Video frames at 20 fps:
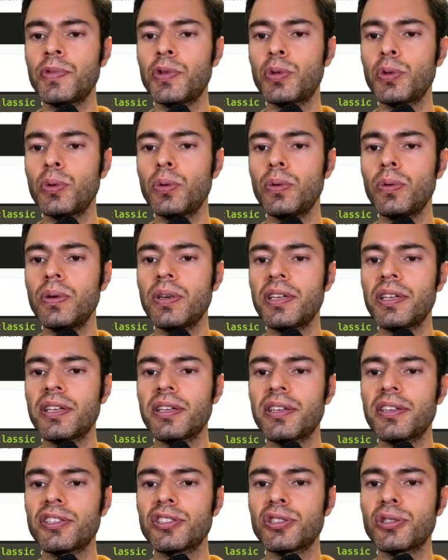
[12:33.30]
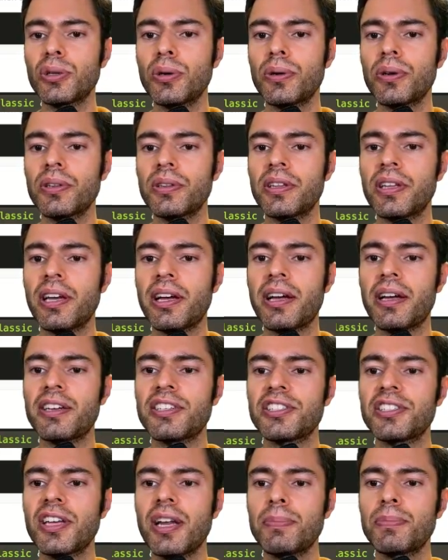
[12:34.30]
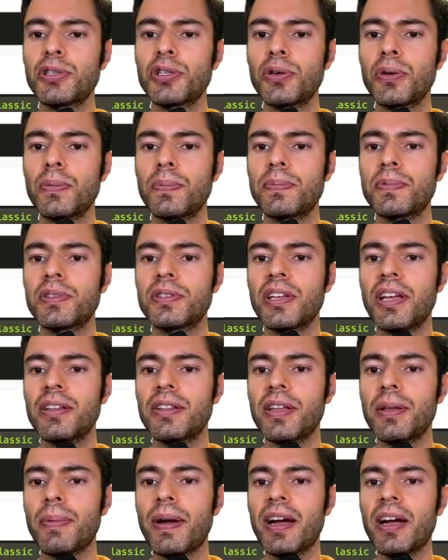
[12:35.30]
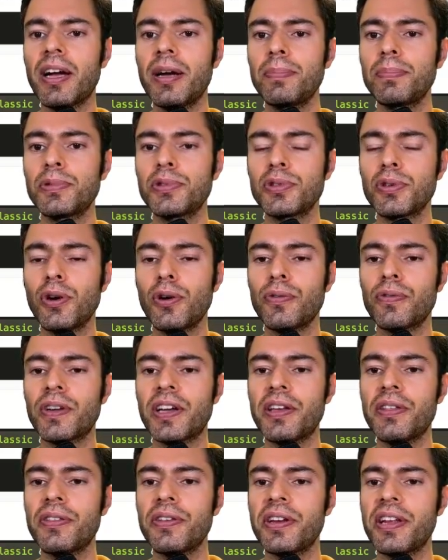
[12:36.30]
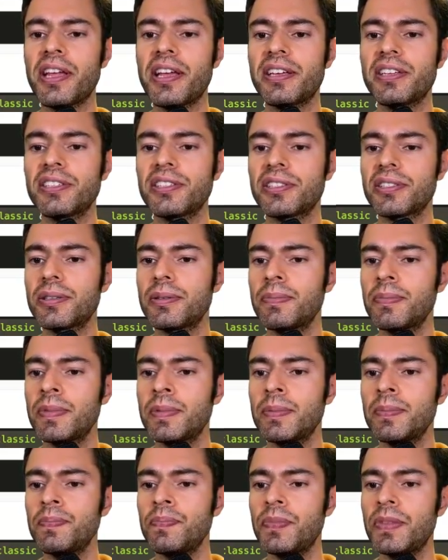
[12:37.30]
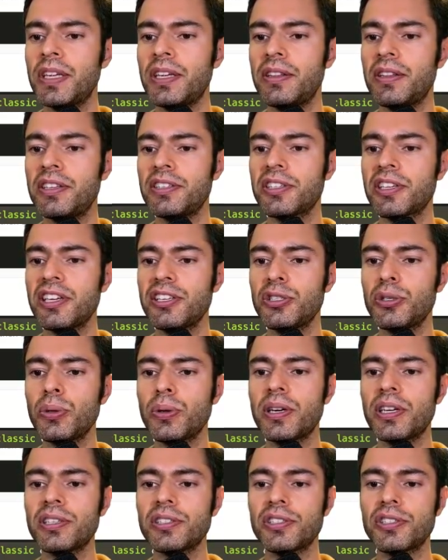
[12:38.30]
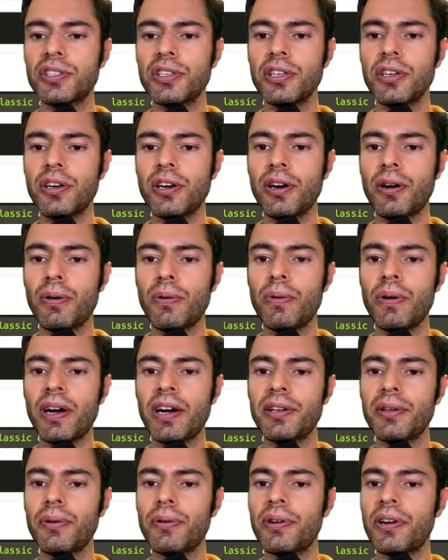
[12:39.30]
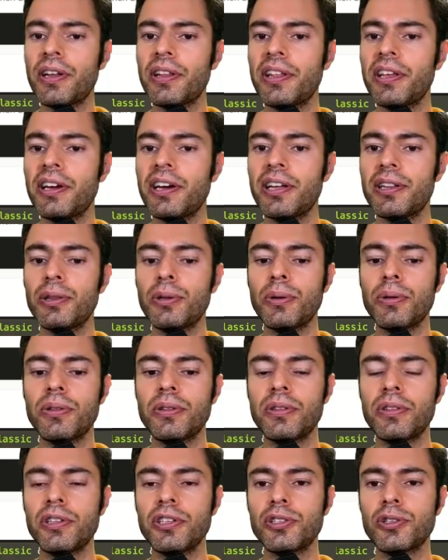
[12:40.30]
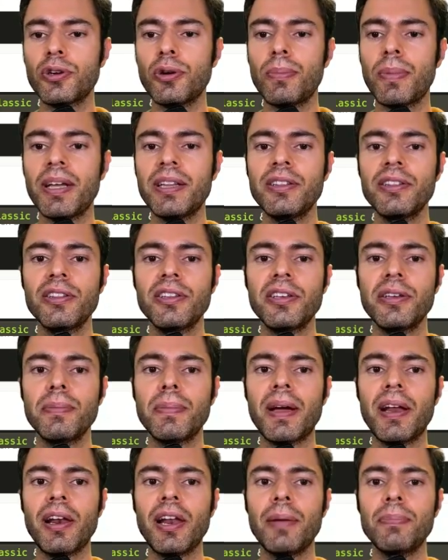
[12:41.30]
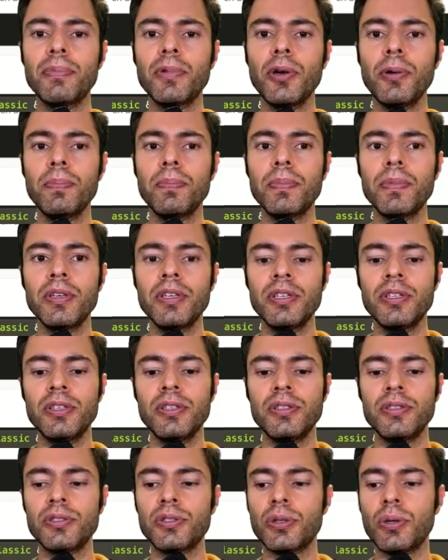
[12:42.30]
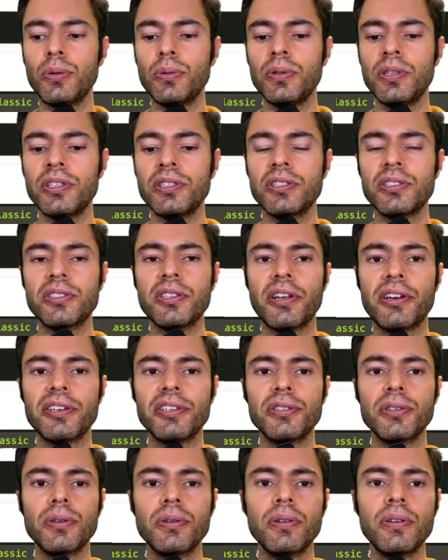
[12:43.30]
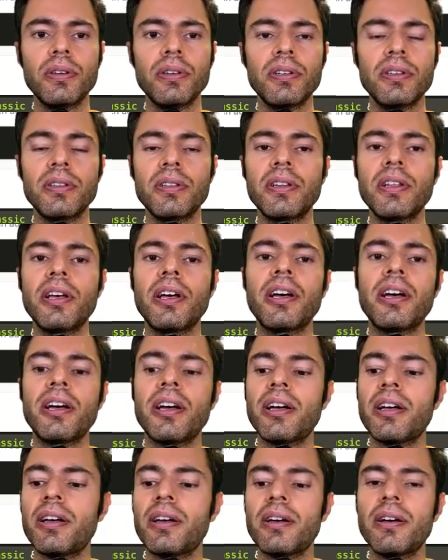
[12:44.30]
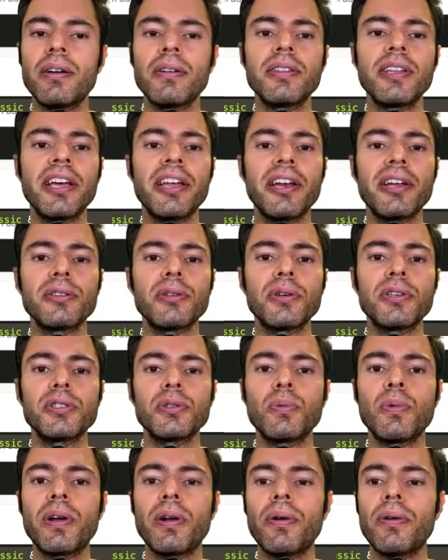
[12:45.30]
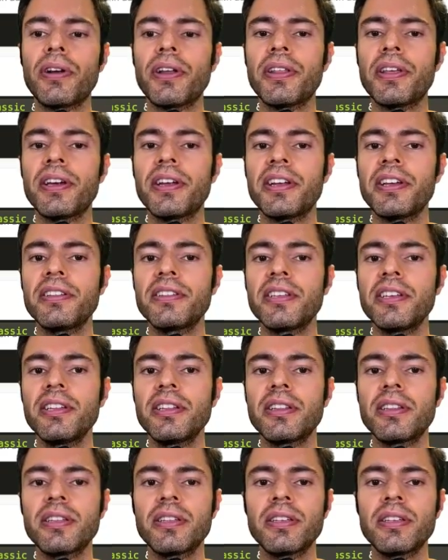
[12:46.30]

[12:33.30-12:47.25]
to store the snapshots and the backups of K3s. In this case, you can see how I already had done this command in my laptop. So this is the reason the directories were already created.